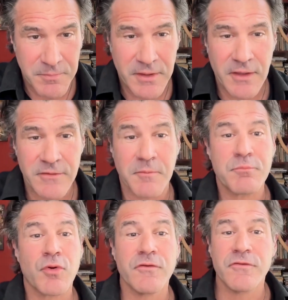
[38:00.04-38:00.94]
because it
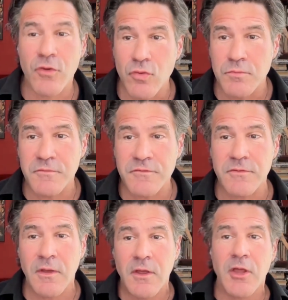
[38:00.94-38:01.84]
presumes,
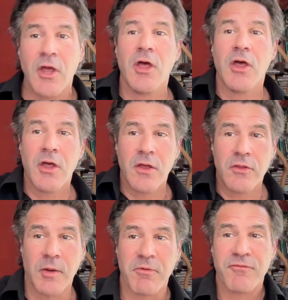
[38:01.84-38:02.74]

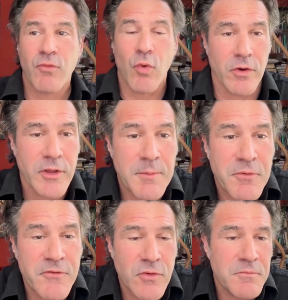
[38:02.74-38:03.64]
number 4, it
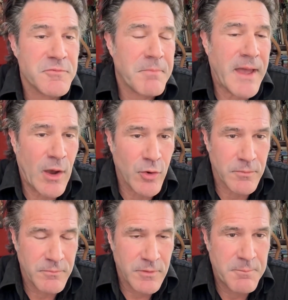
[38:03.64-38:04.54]
presumes power.
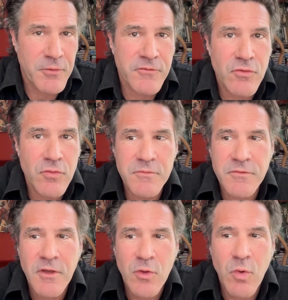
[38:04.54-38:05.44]

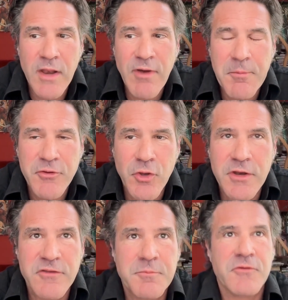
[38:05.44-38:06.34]
Equality of
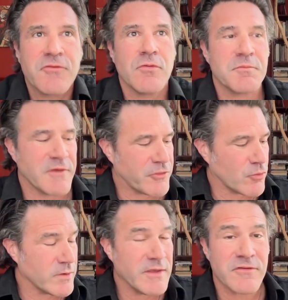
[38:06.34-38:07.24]
opportunities presumes that the
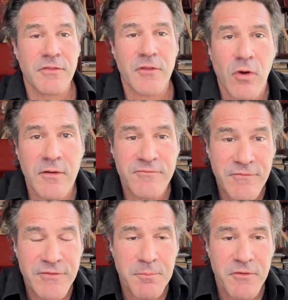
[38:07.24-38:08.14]
reason there aren't
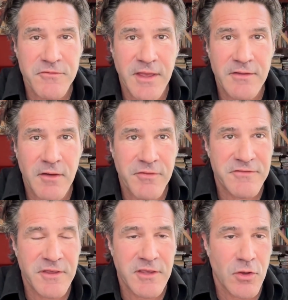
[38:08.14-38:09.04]
50% of the
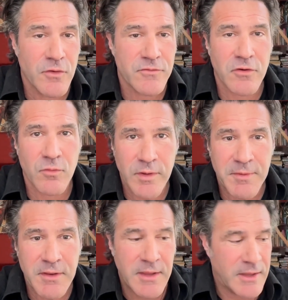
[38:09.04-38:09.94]
CEOs aren't
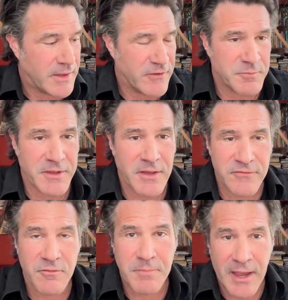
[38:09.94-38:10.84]
women is
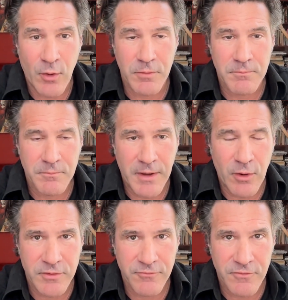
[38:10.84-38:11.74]
because of power
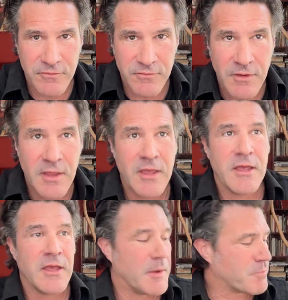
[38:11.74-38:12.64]
differences.
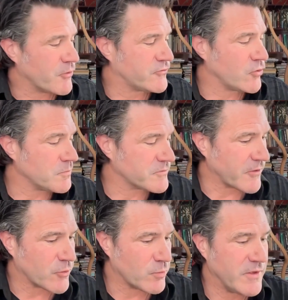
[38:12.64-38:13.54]
It presumes
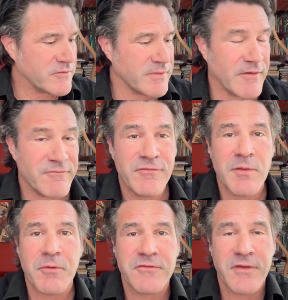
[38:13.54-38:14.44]
that the reason that
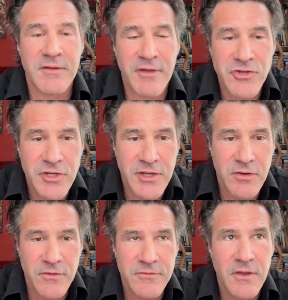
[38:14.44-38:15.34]
50% of
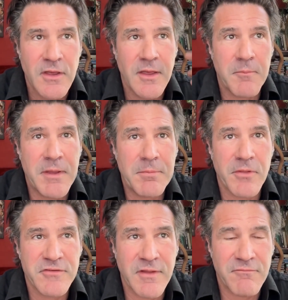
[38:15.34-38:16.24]
engineers and people in
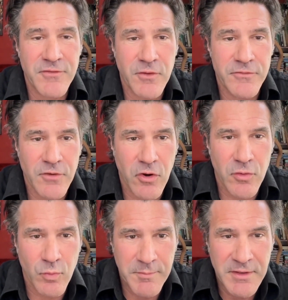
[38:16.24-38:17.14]
the STEM fields
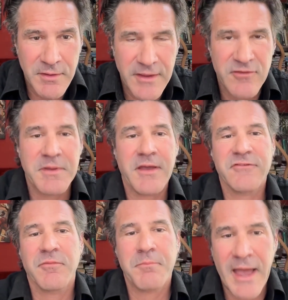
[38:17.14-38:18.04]
aren't women is
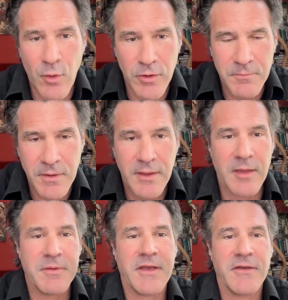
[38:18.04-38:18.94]
because of power
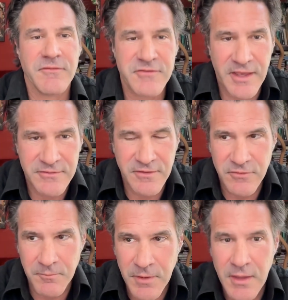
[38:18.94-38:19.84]
and because of
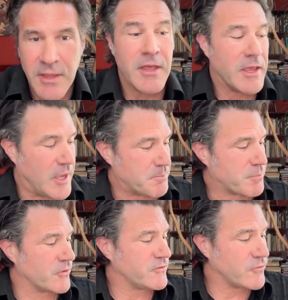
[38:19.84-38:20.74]
sexism. It
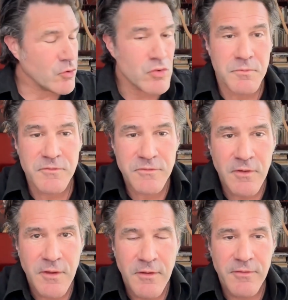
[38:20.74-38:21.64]
presumes
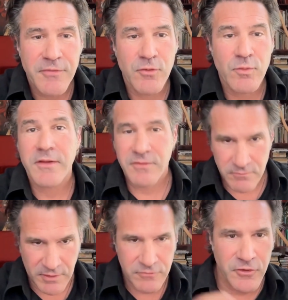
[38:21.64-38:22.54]
that
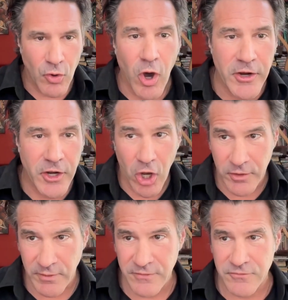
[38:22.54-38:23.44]
right, so you go
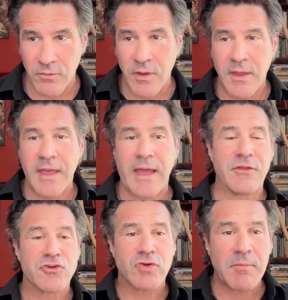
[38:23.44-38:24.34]
on, right? So, and
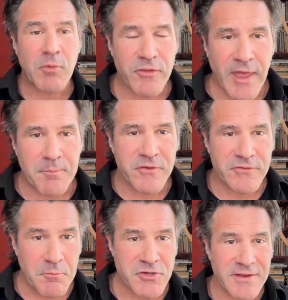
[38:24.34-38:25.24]
the trouble with that
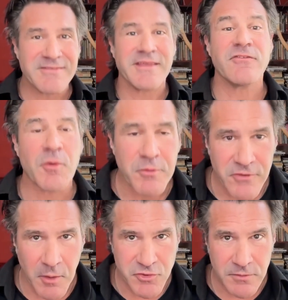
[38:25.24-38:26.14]
presumption is it is a
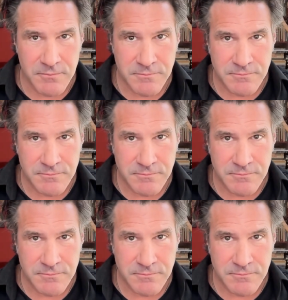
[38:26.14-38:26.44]
presumption.